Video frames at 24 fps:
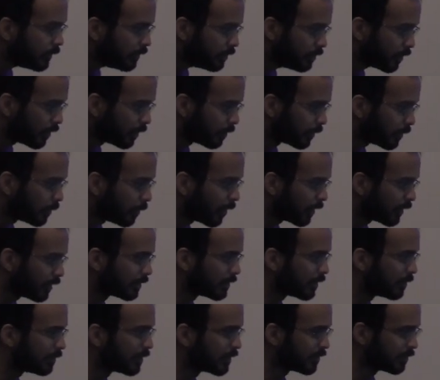so if we wanted
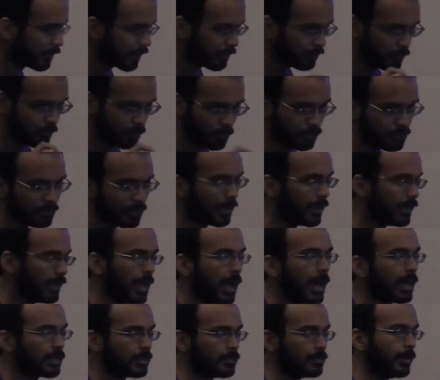a subsystem to move any
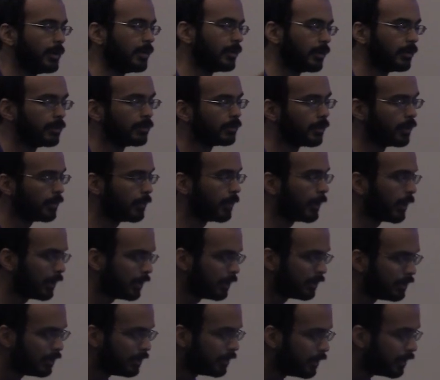actuator on the
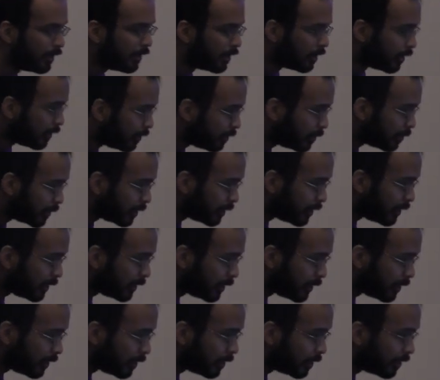robot, you would
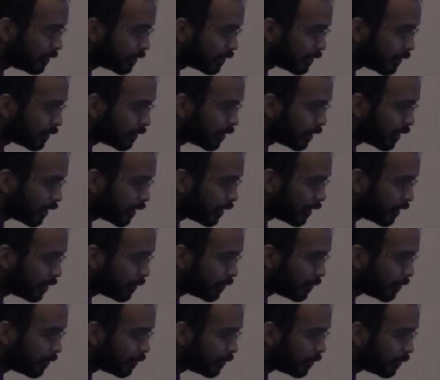need
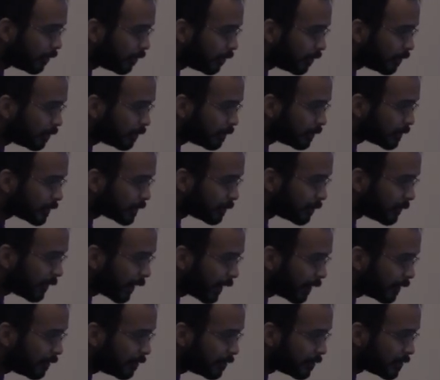um, some
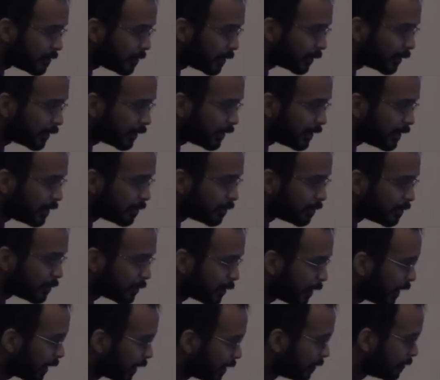values to be able to keep
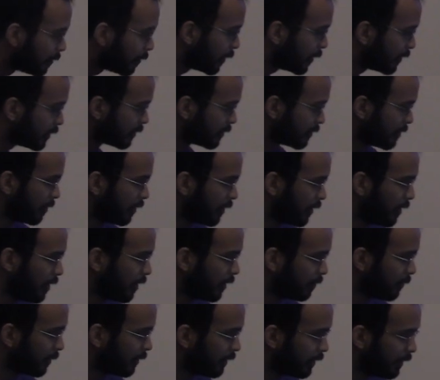track of what's going
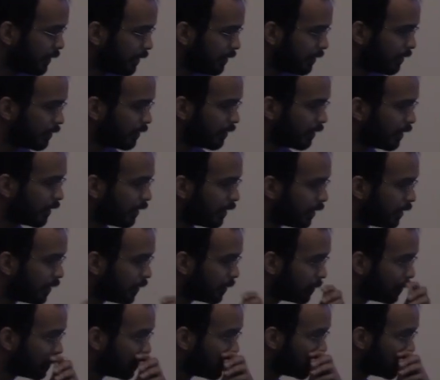on with it. Um,